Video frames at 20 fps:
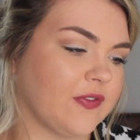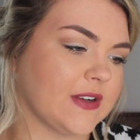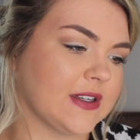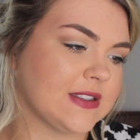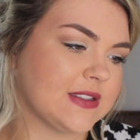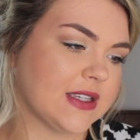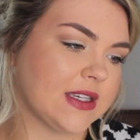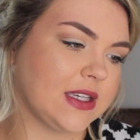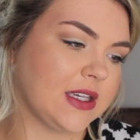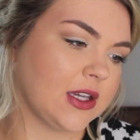
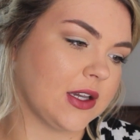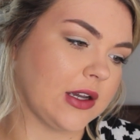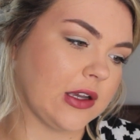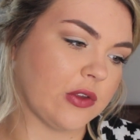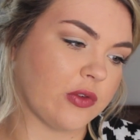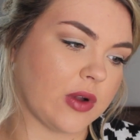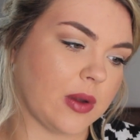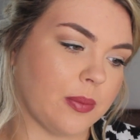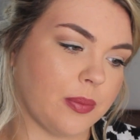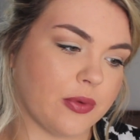first thing here
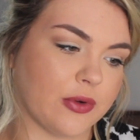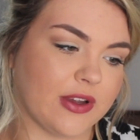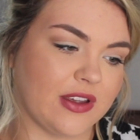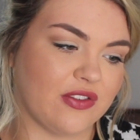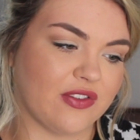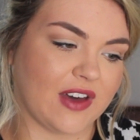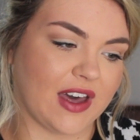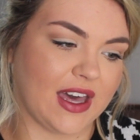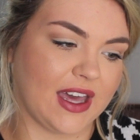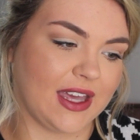is from
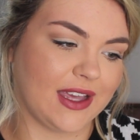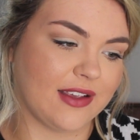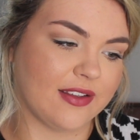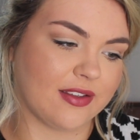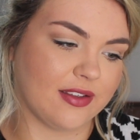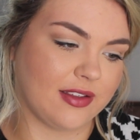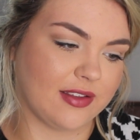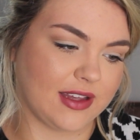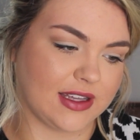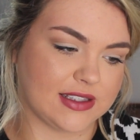Previse
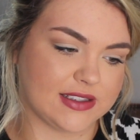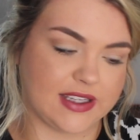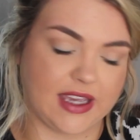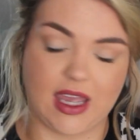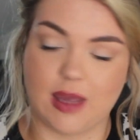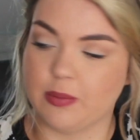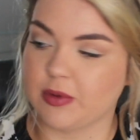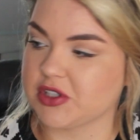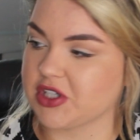Skin Type,